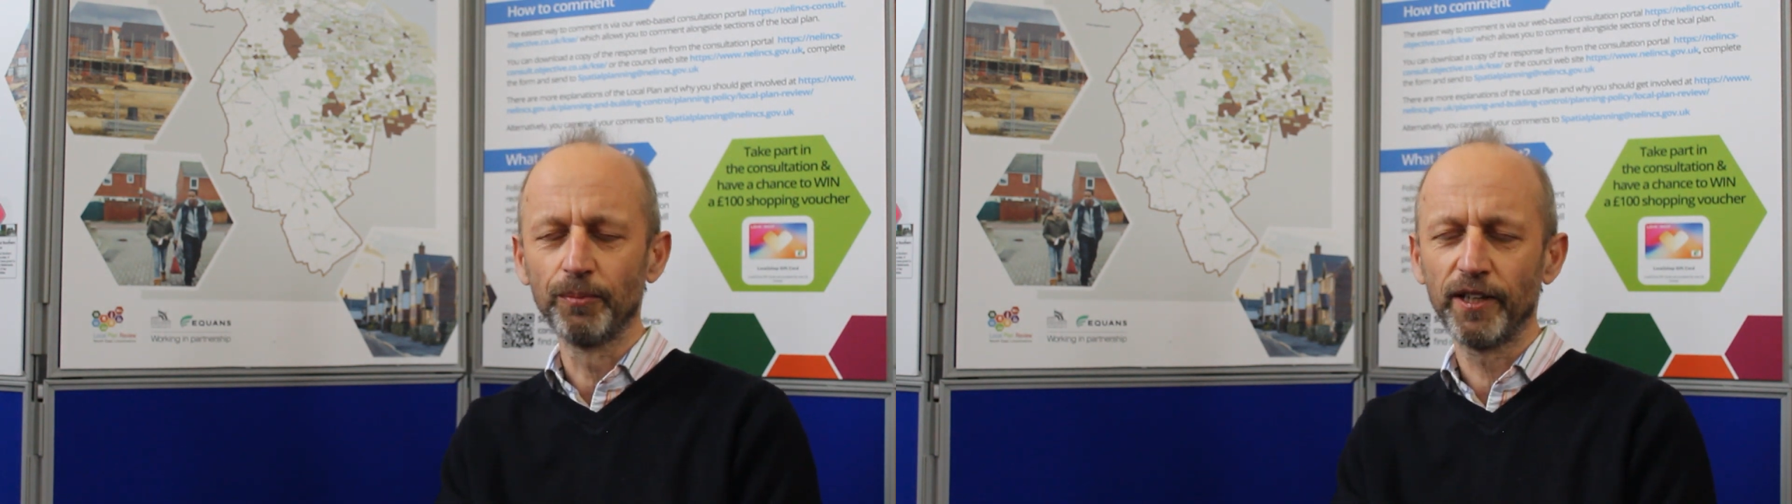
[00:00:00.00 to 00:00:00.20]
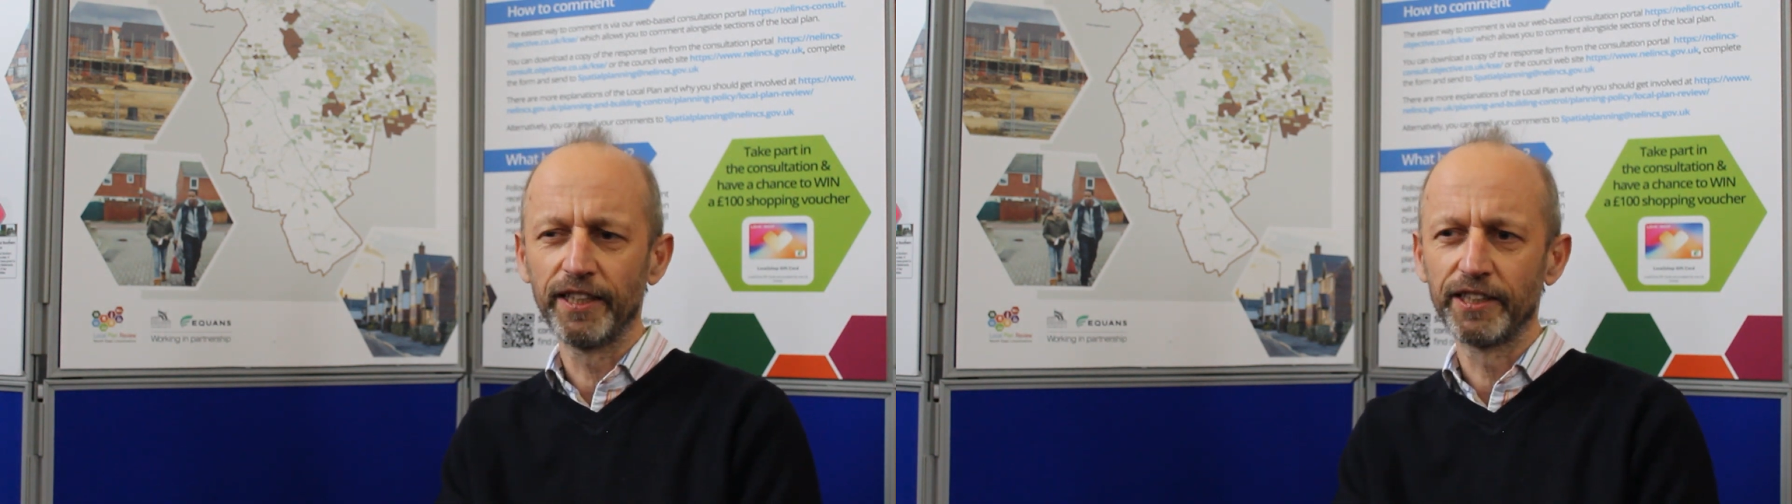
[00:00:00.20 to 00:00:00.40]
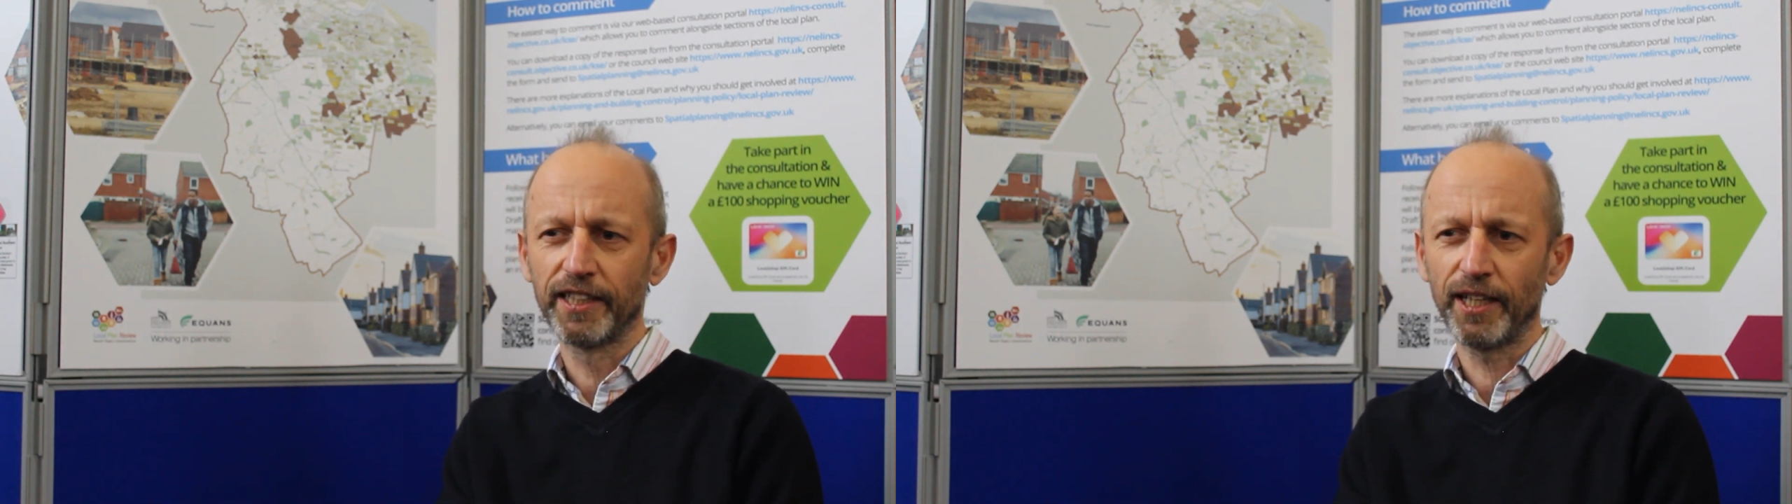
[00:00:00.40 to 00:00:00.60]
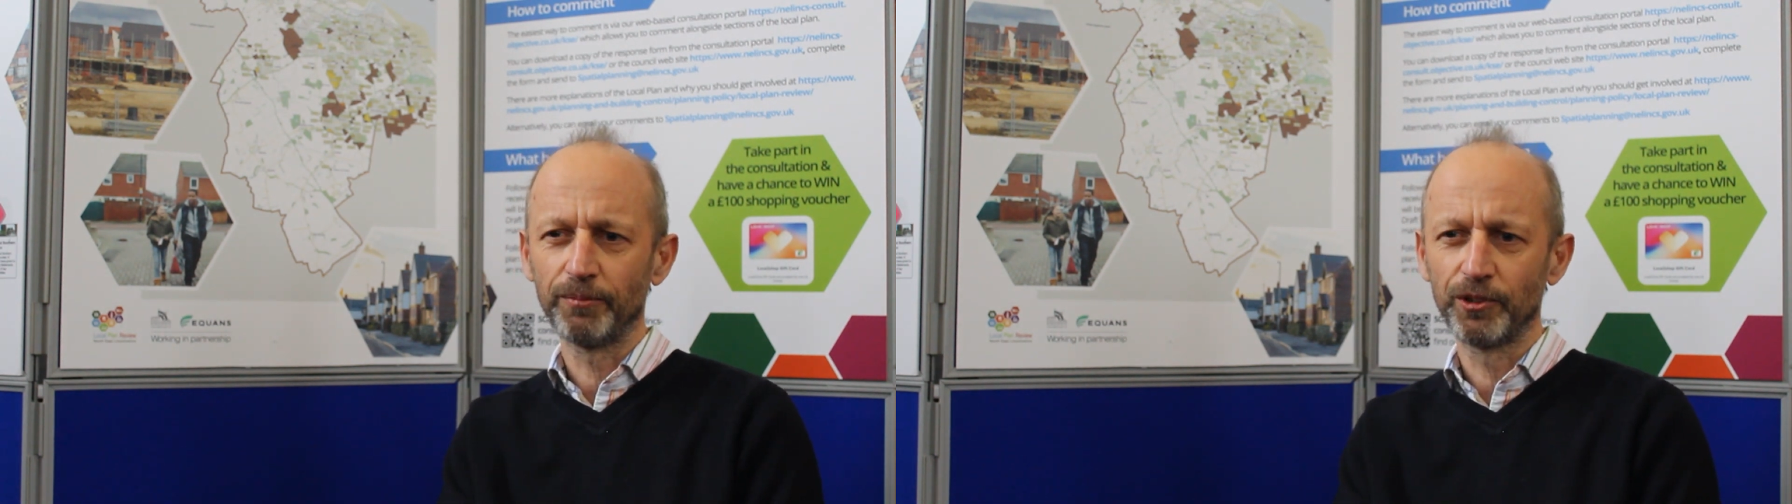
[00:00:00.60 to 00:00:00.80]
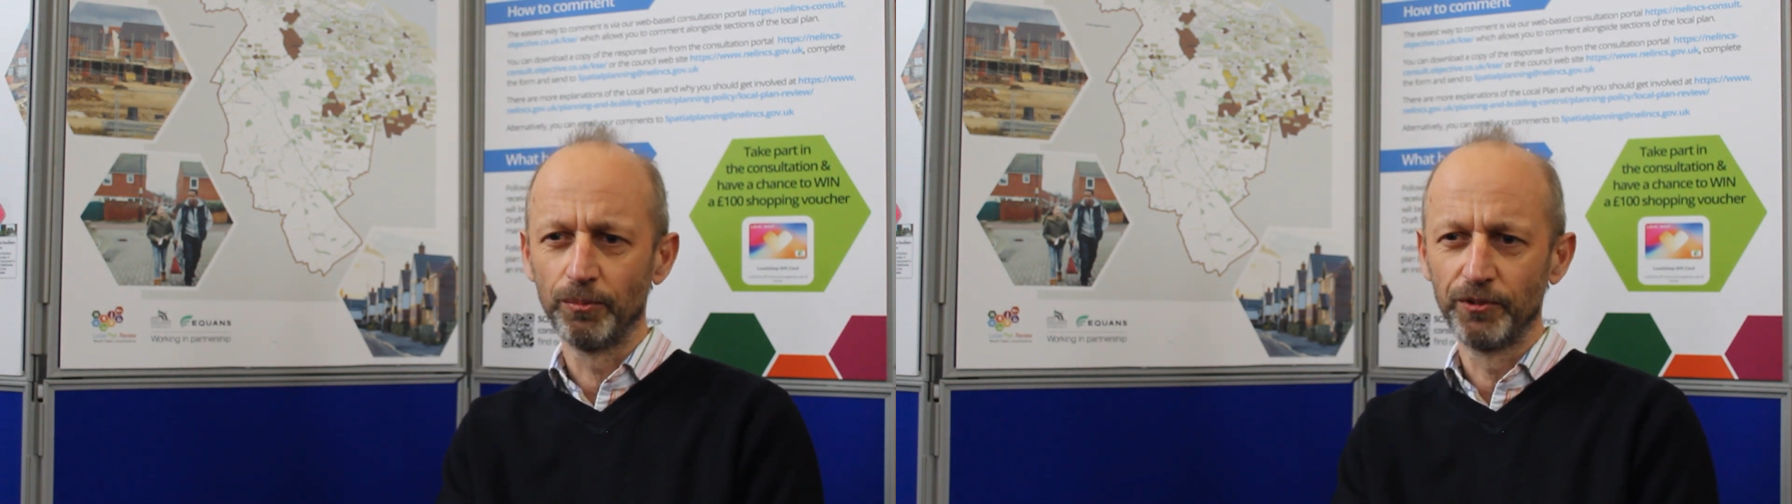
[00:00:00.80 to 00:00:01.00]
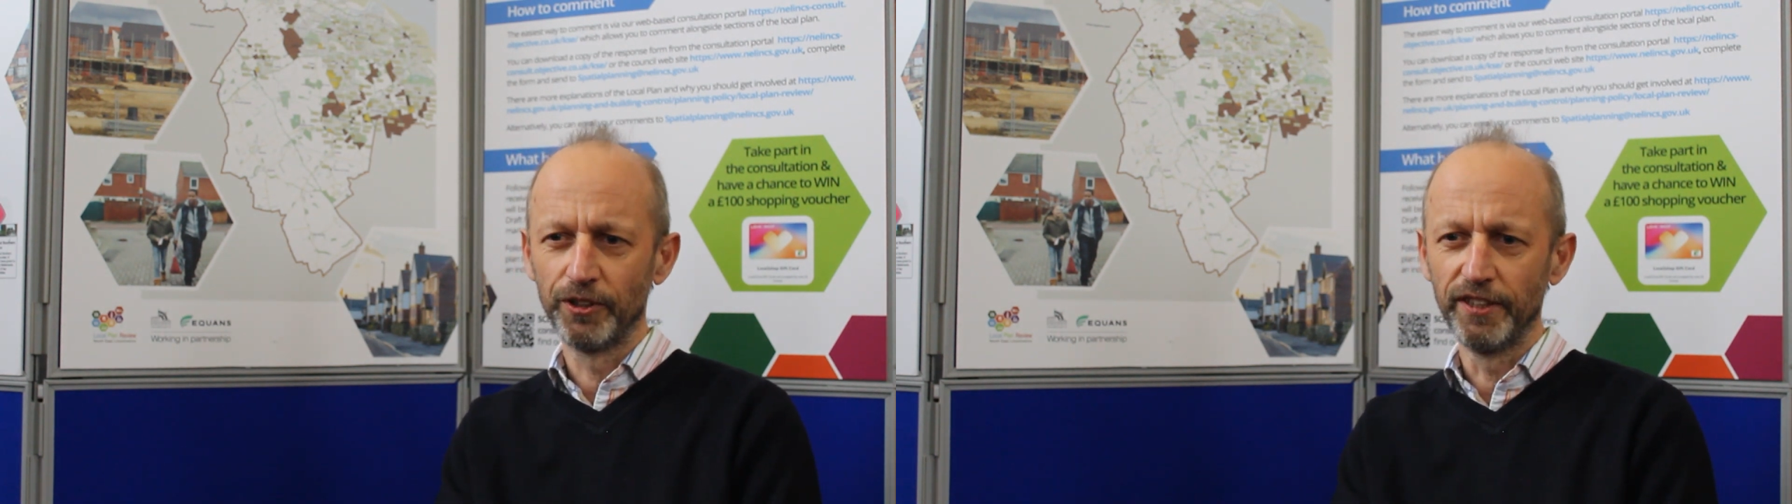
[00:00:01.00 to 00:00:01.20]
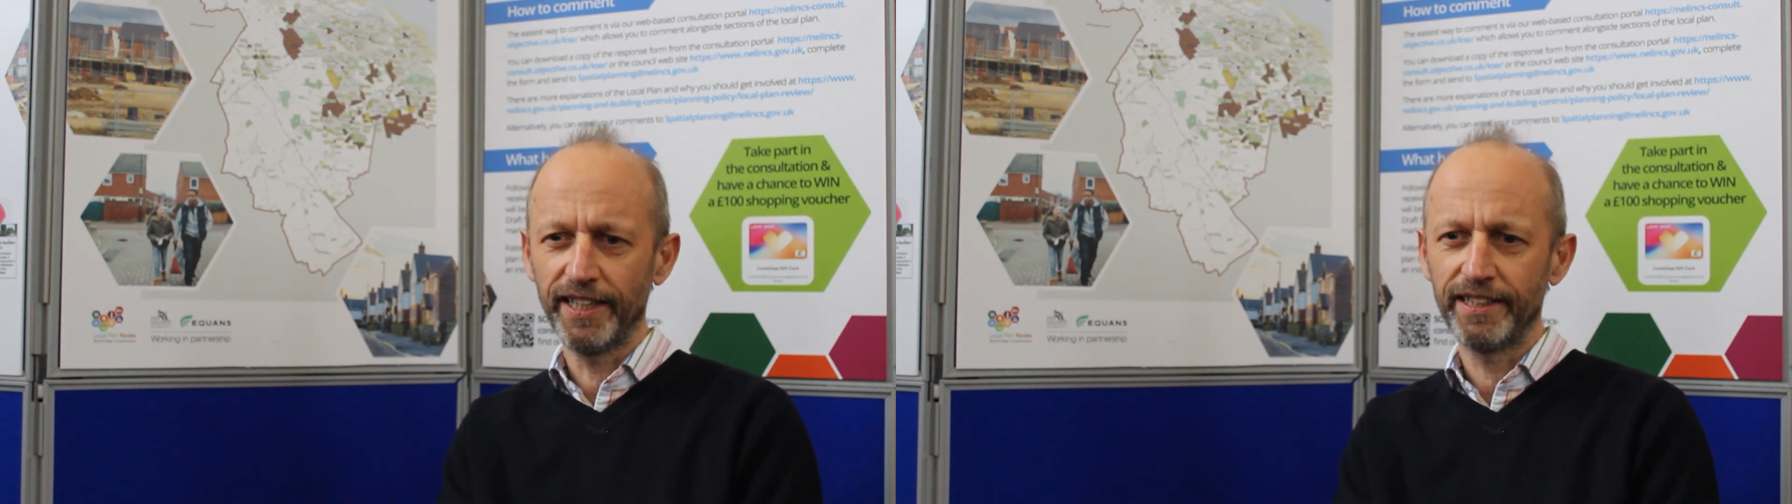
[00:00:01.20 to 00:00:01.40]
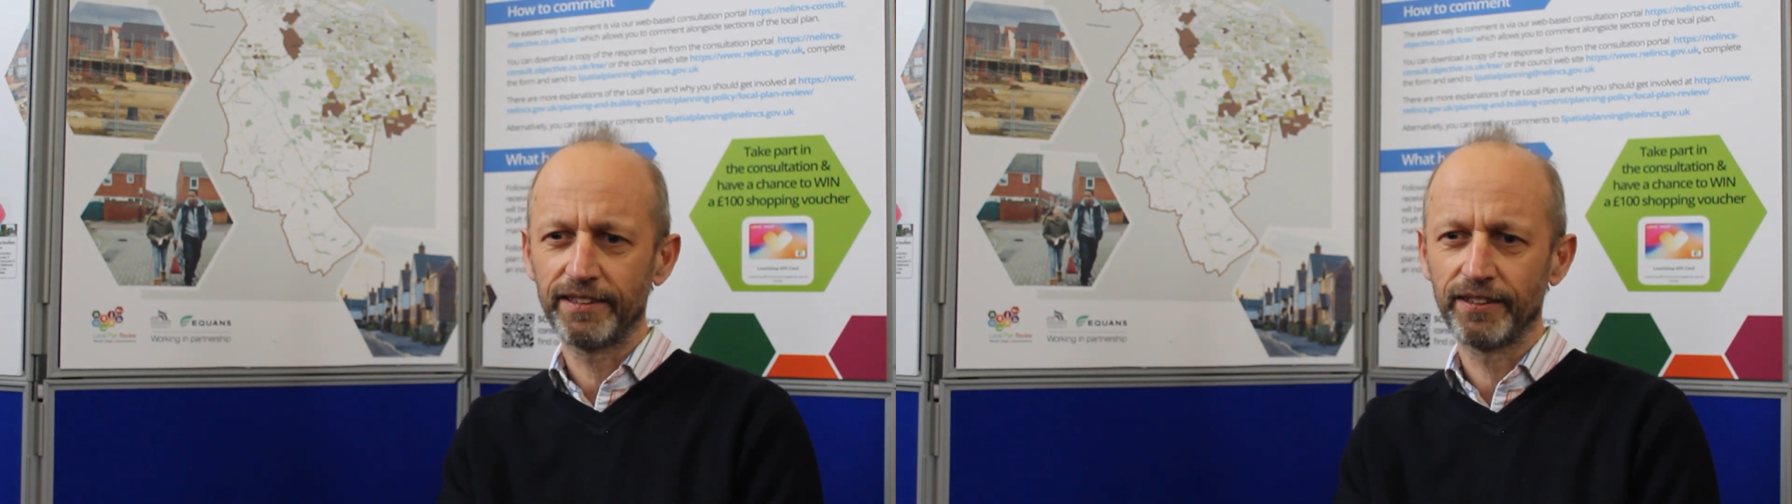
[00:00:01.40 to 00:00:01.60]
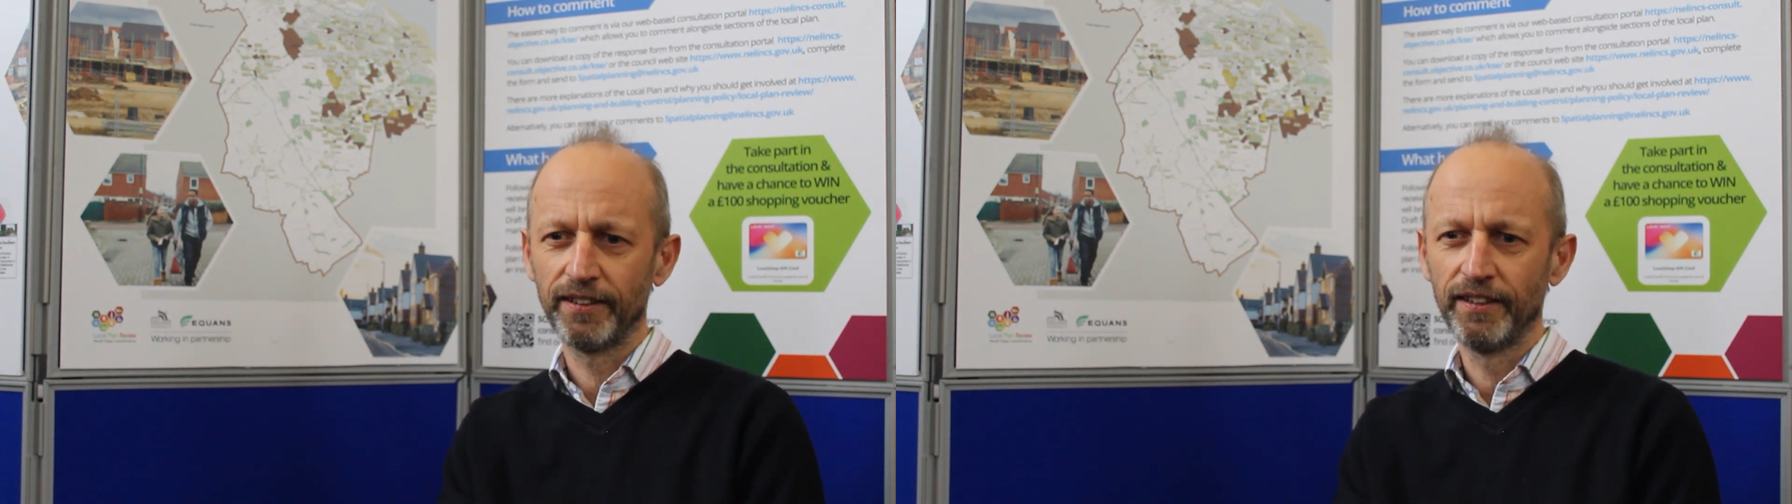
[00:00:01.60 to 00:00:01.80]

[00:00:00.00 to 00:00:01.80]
plan is kept up to date.